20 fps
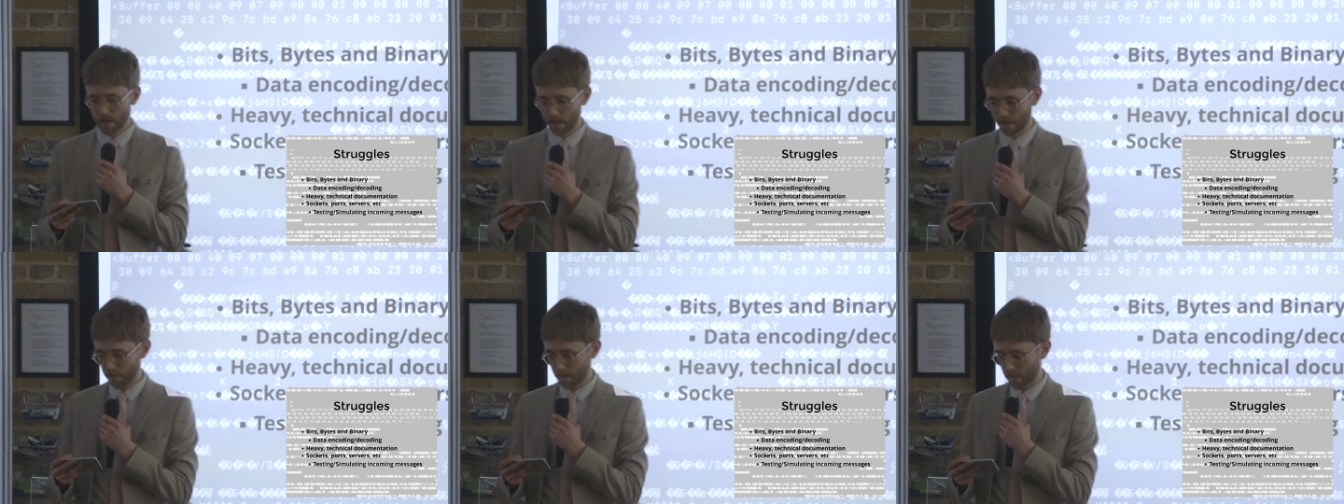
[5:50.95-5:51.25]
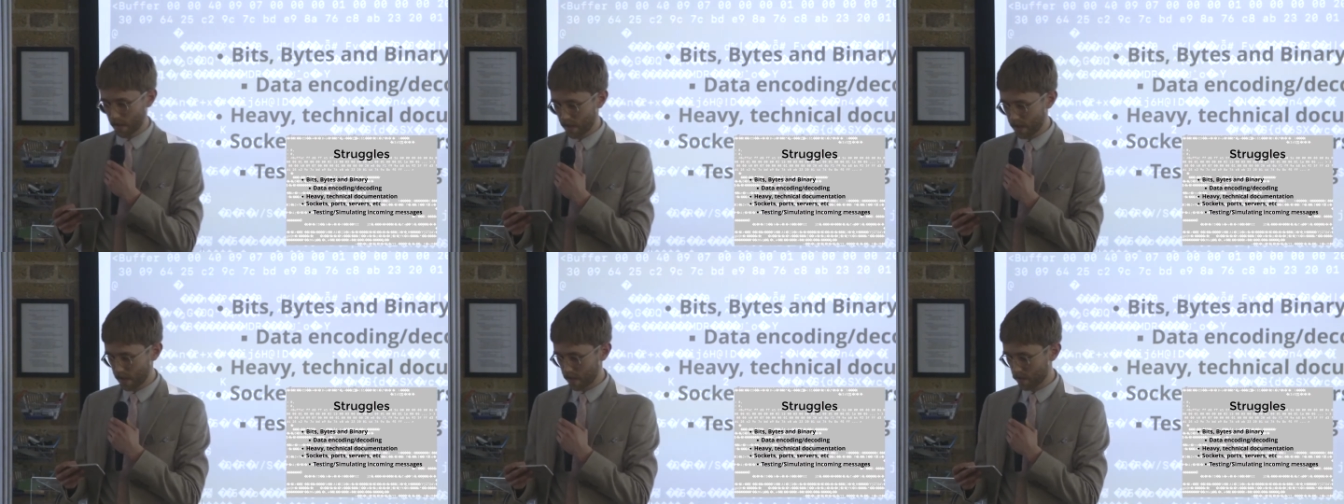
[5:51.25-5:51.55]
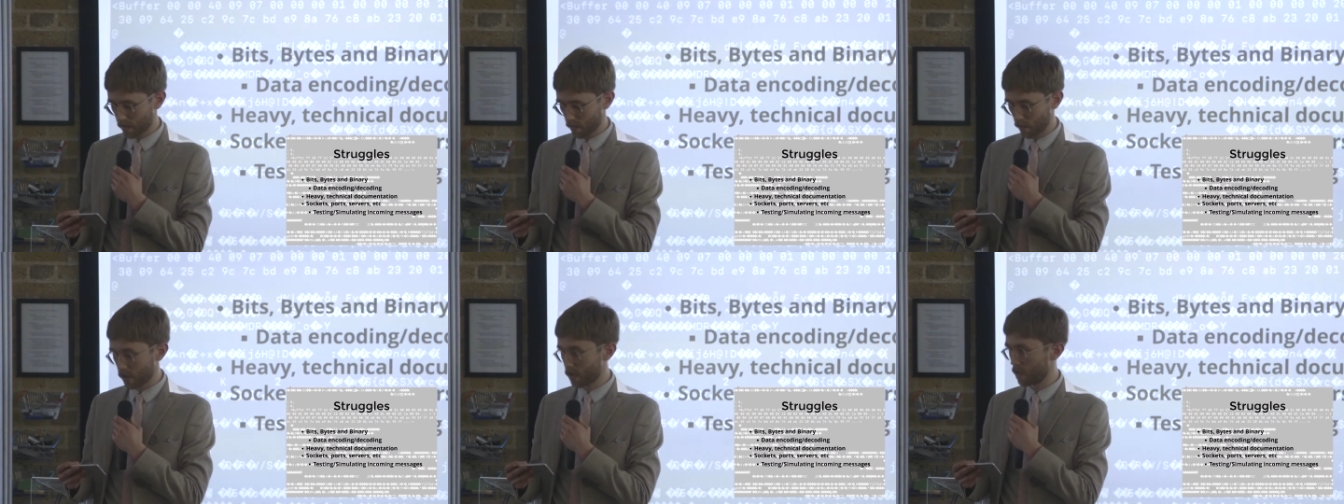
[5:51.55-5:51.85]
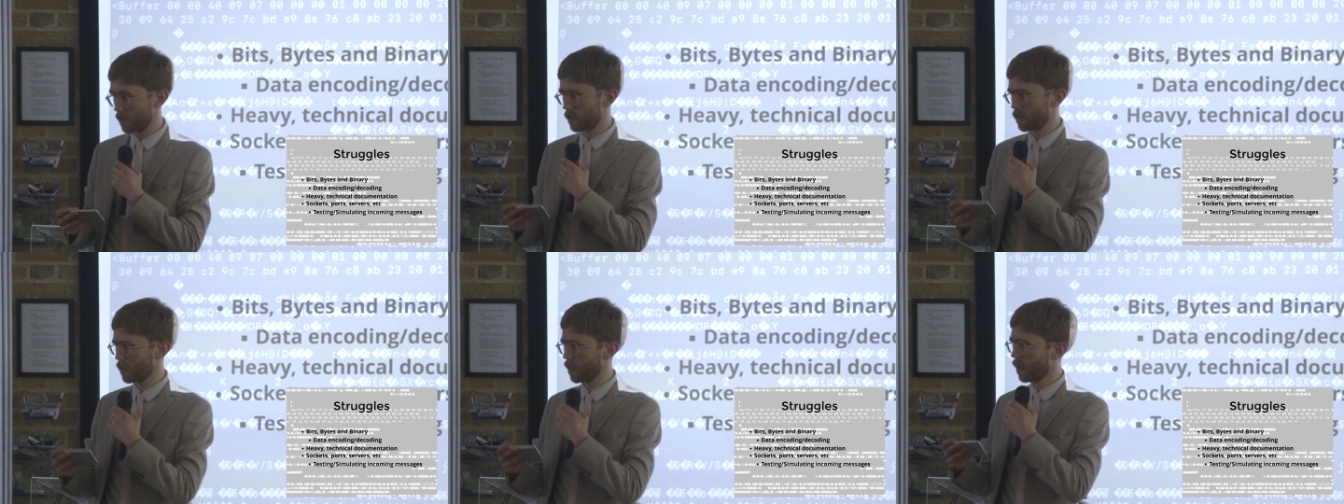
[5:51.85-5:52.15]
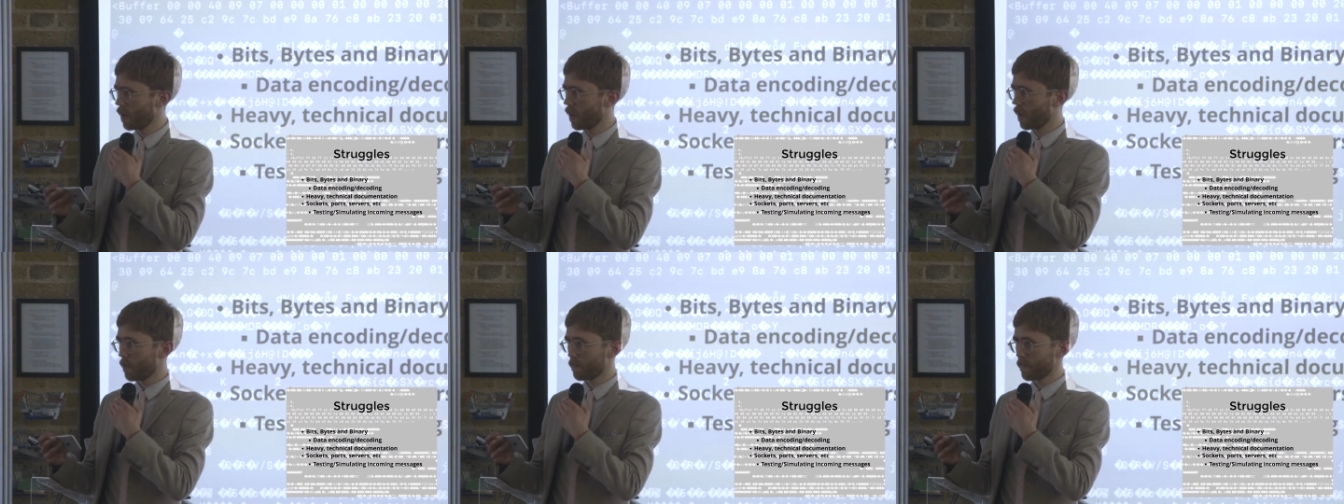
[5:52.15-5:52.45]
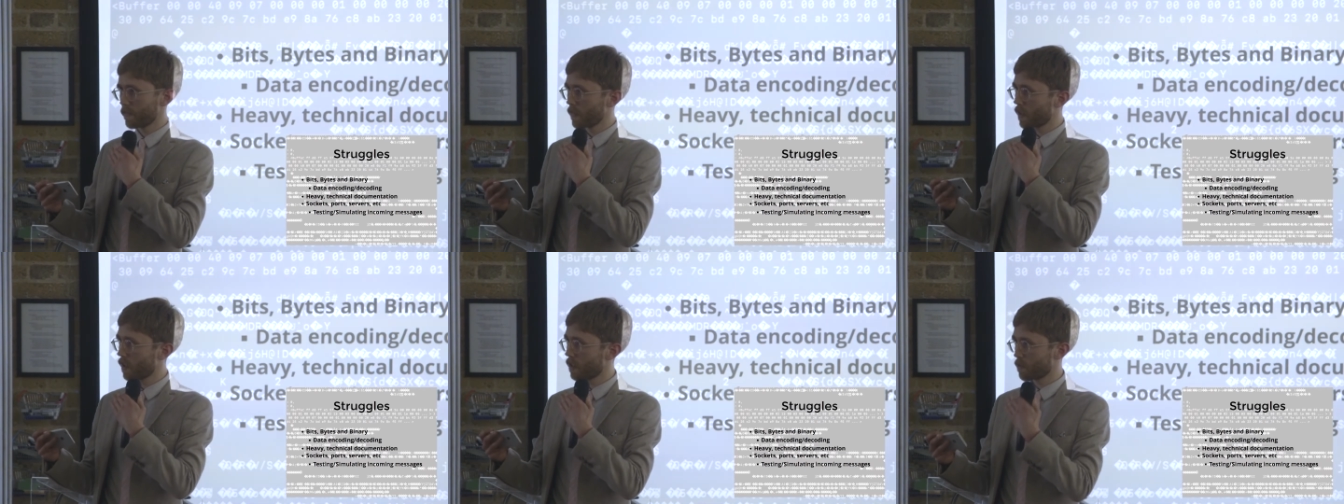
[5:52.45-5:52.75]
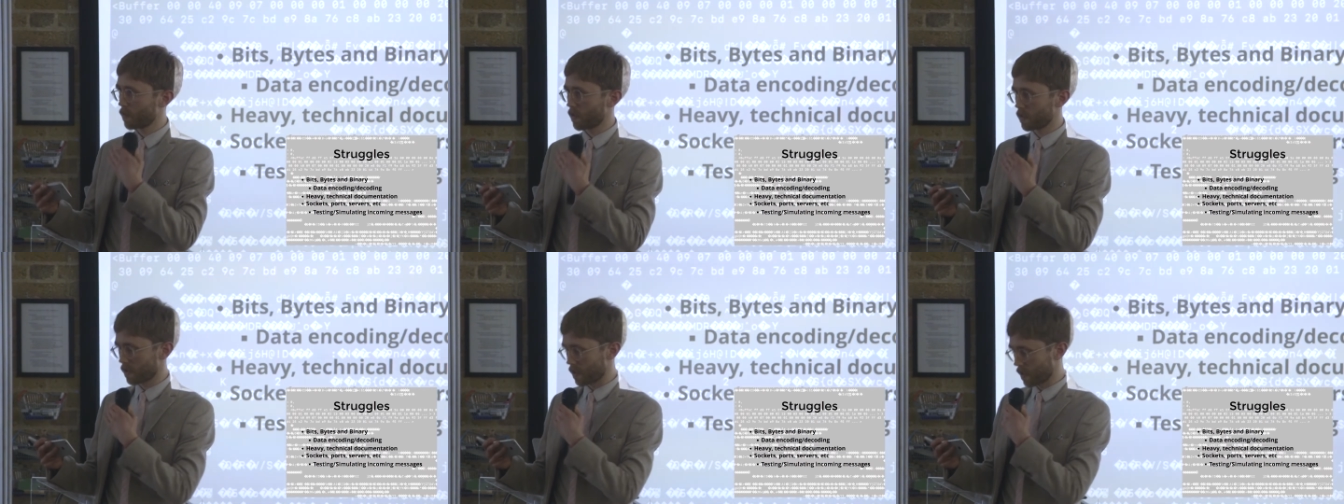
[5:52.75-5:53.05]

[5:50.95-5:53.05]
at least, which is supposed